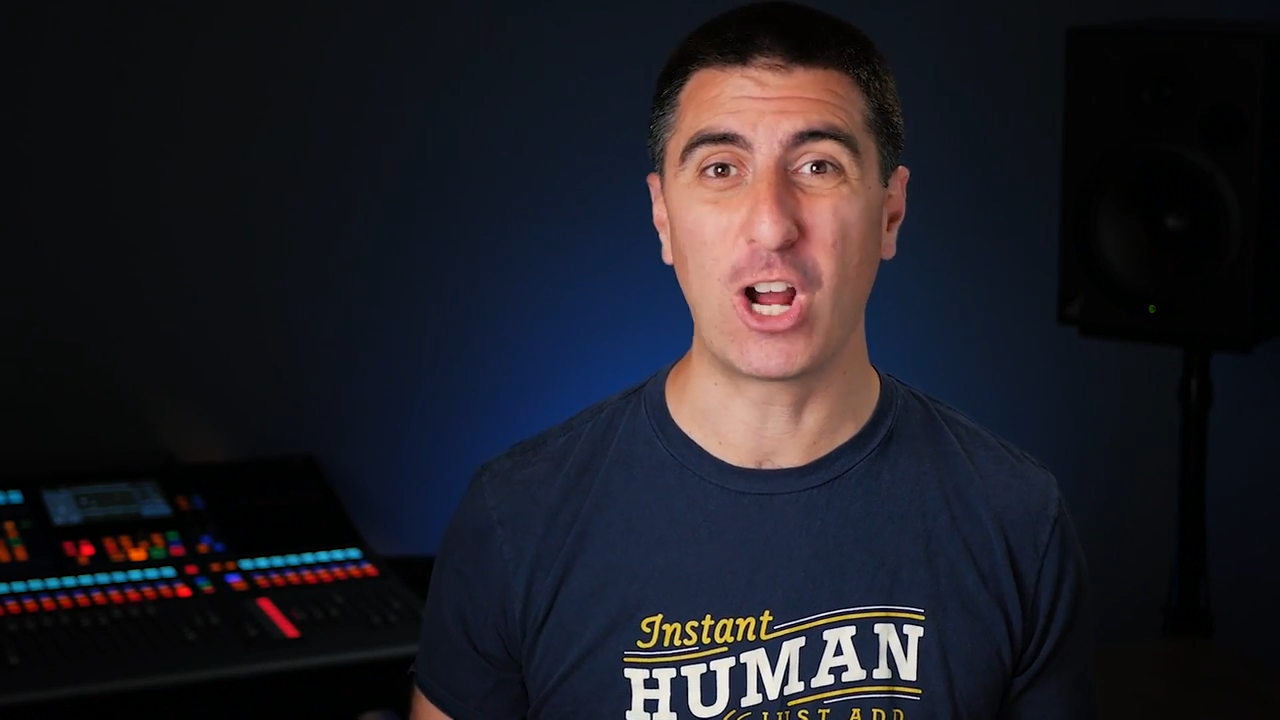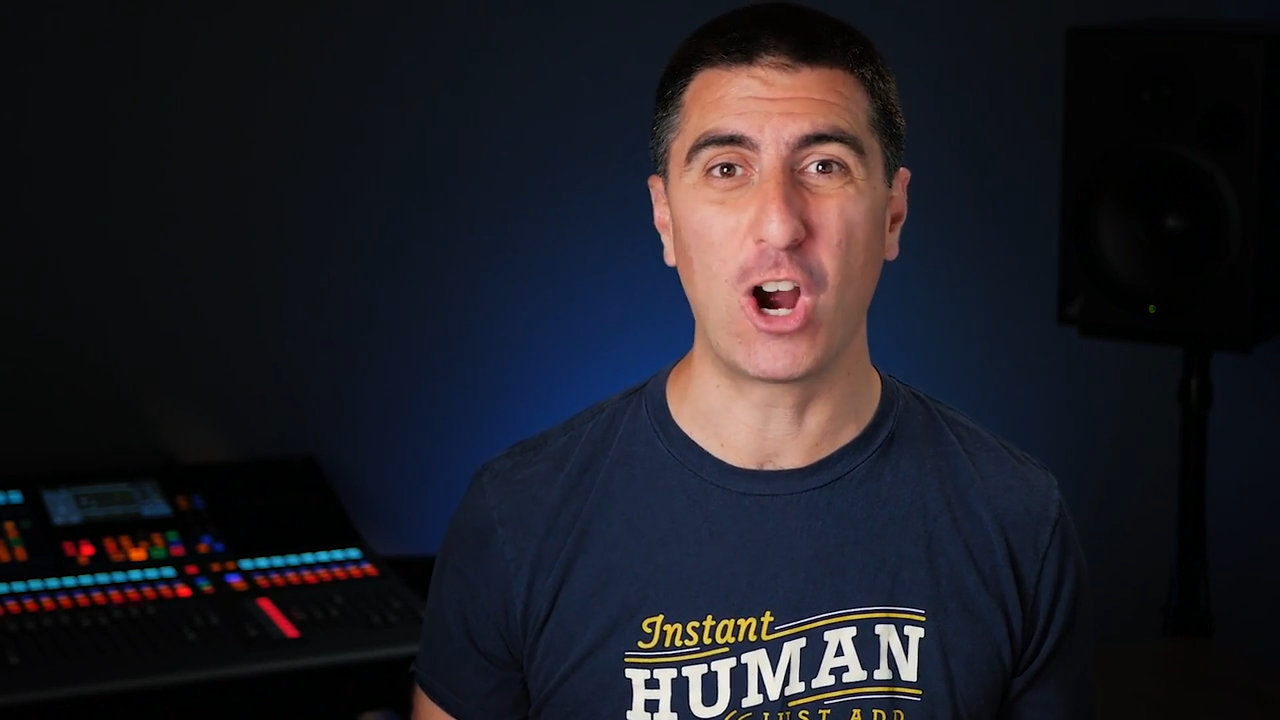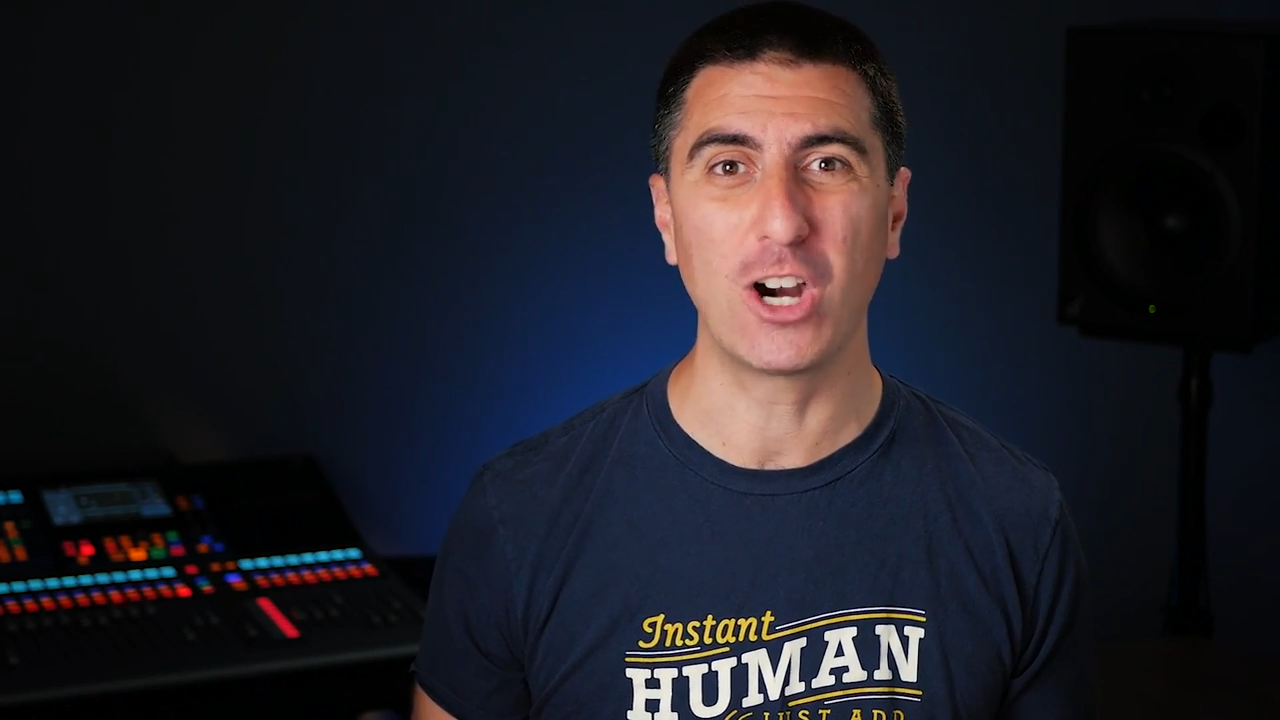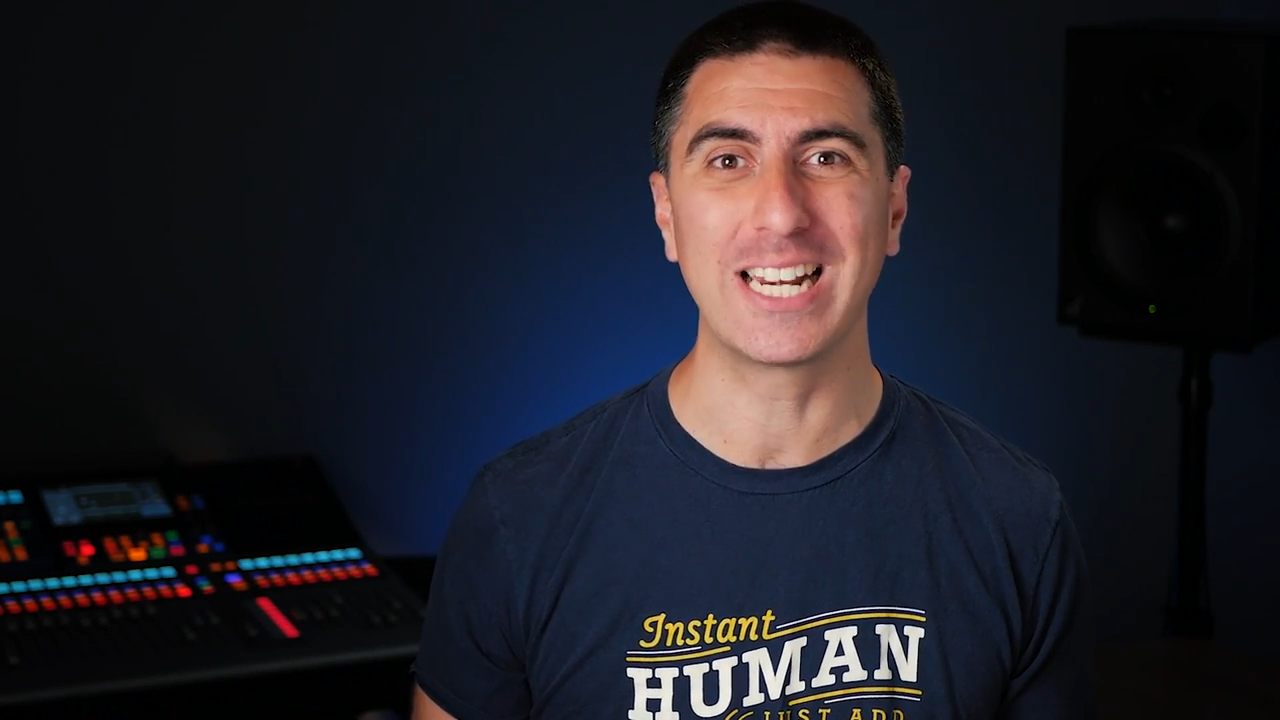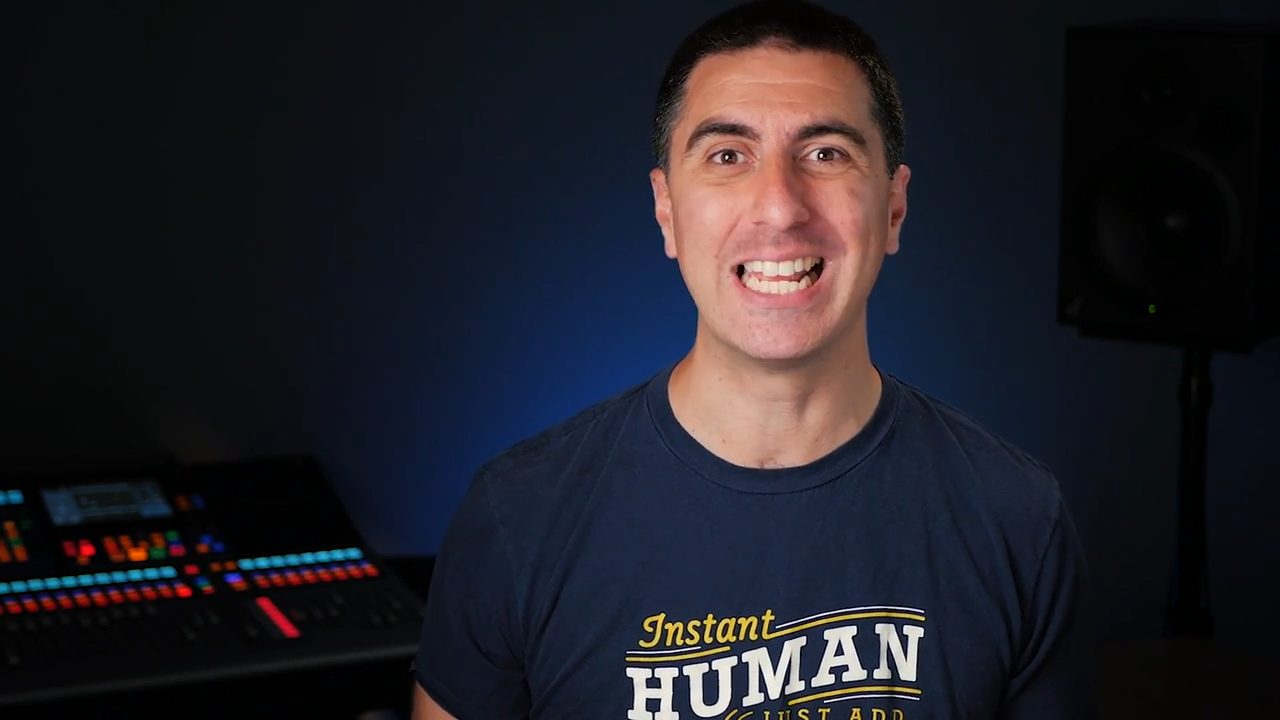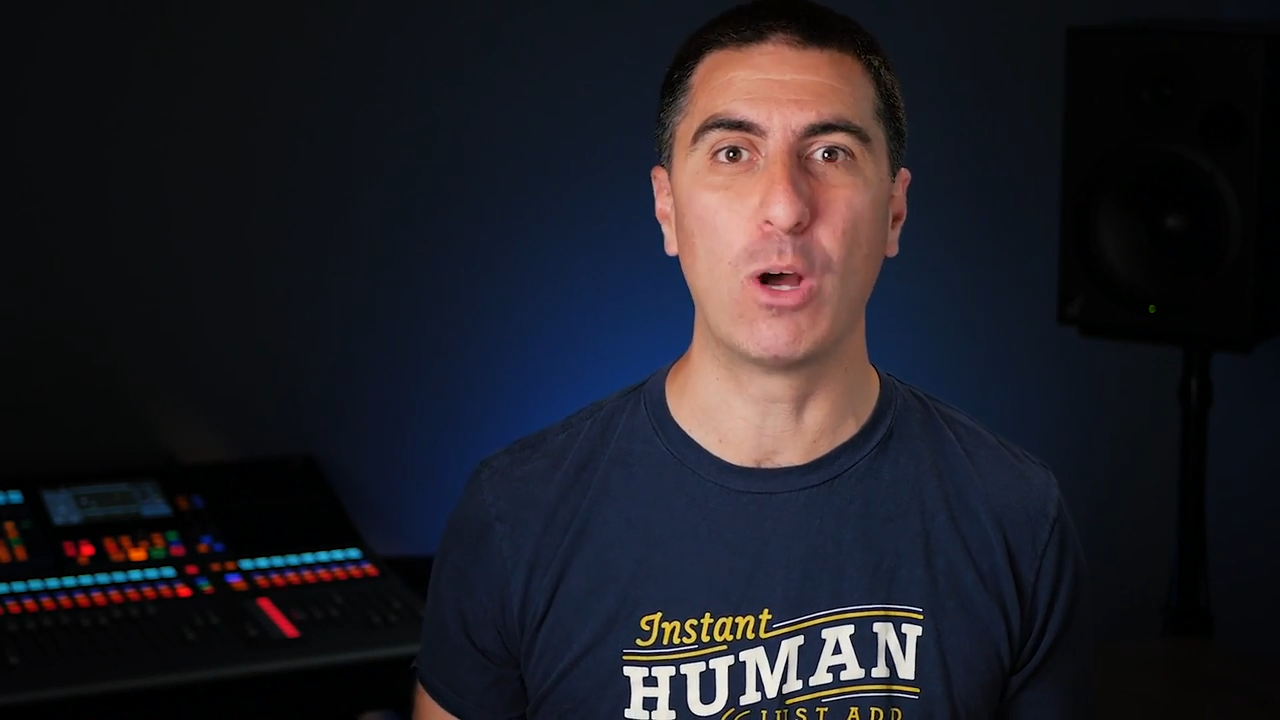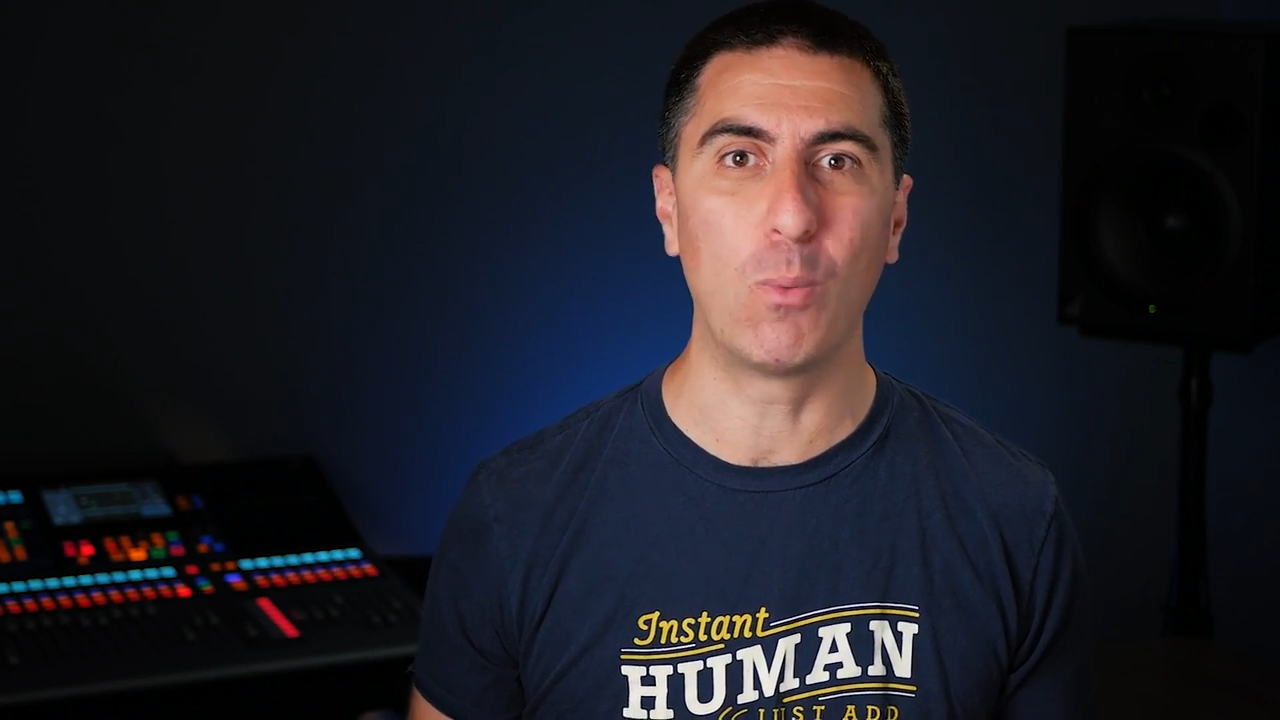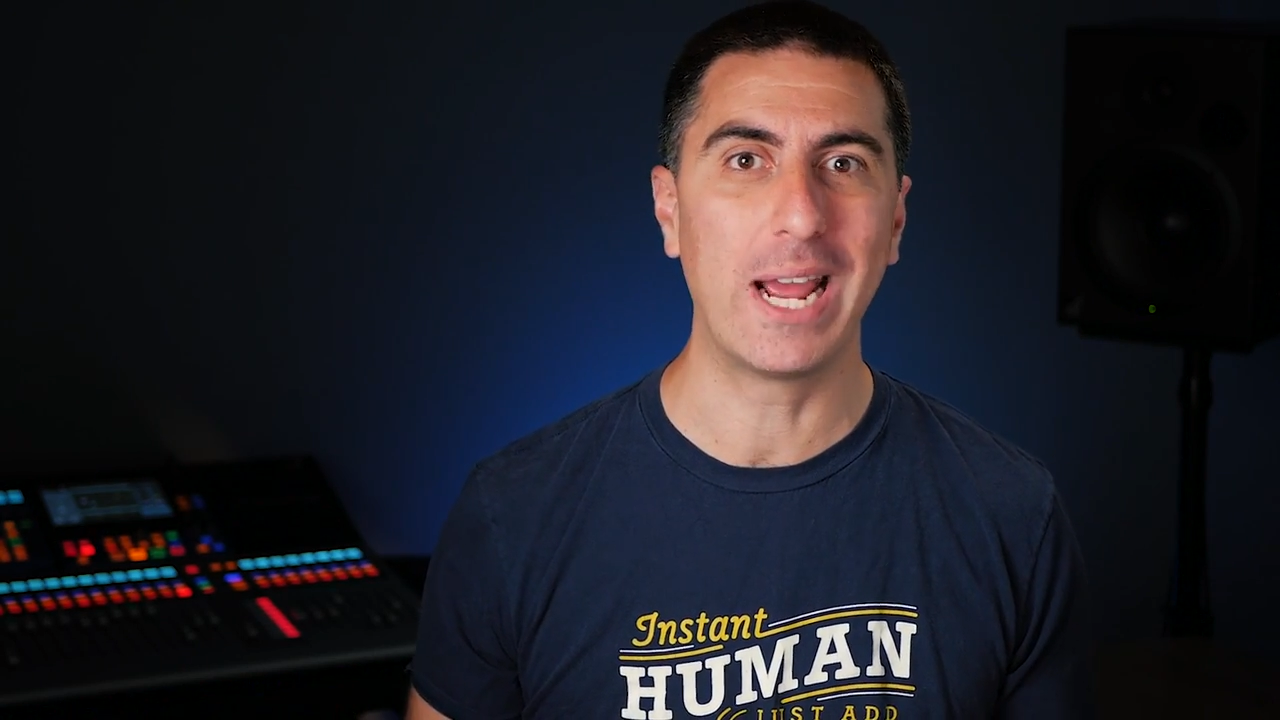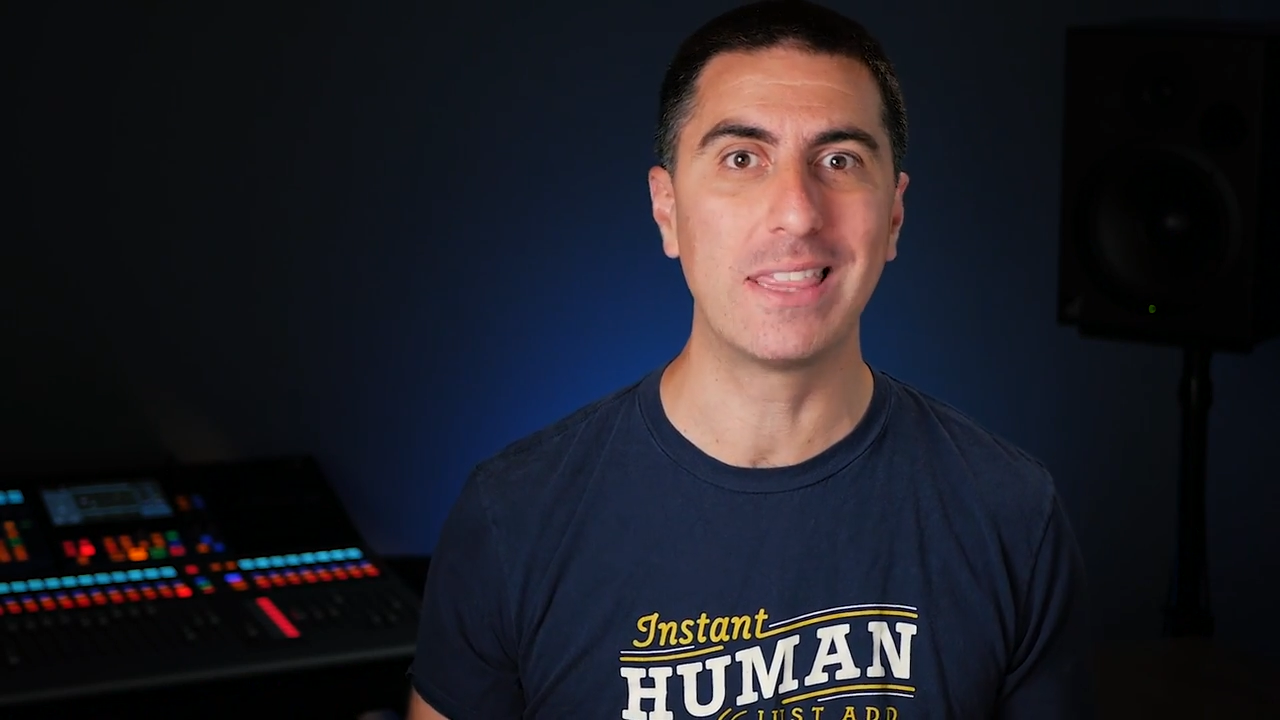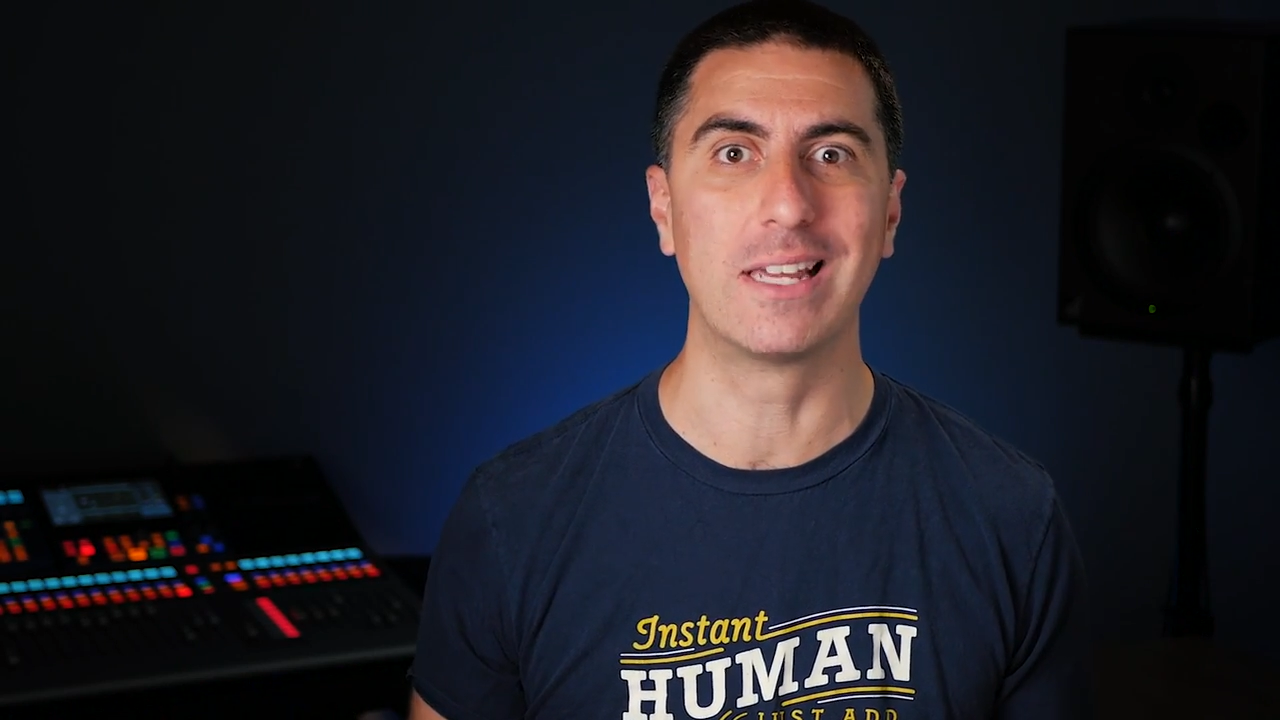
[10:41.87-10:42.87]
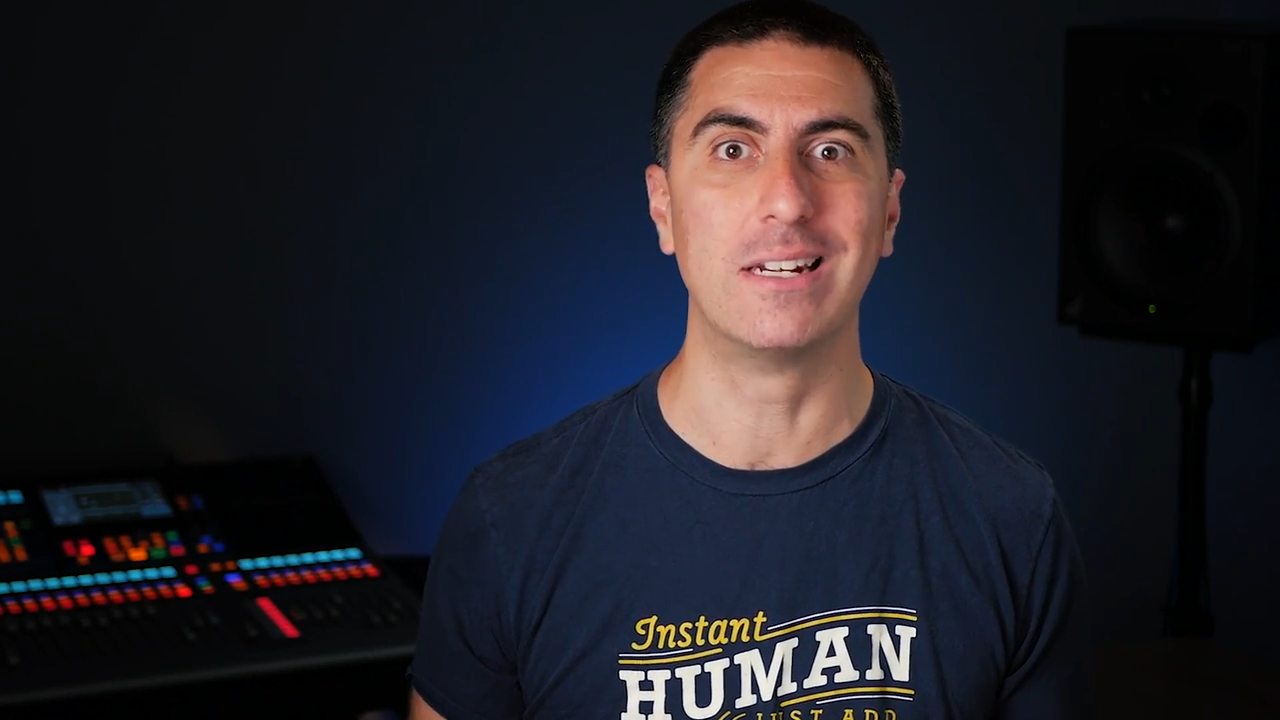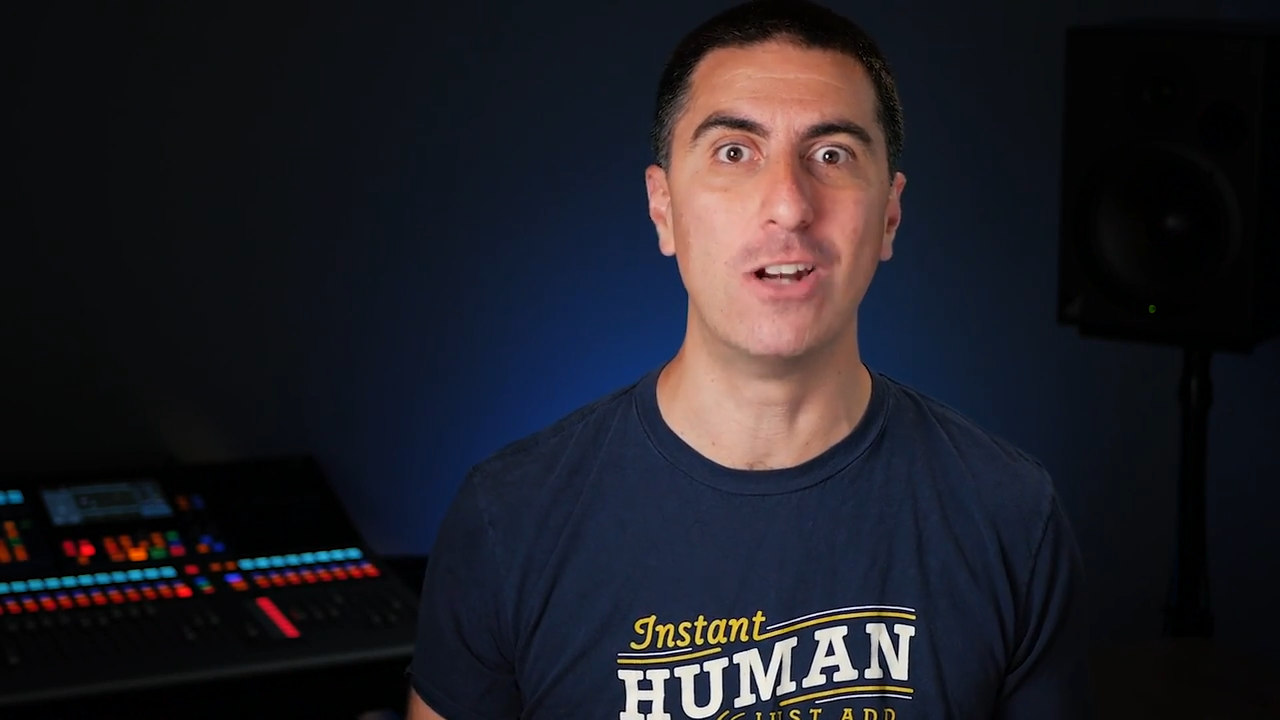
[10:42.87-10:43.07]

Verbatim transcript: heart in a way that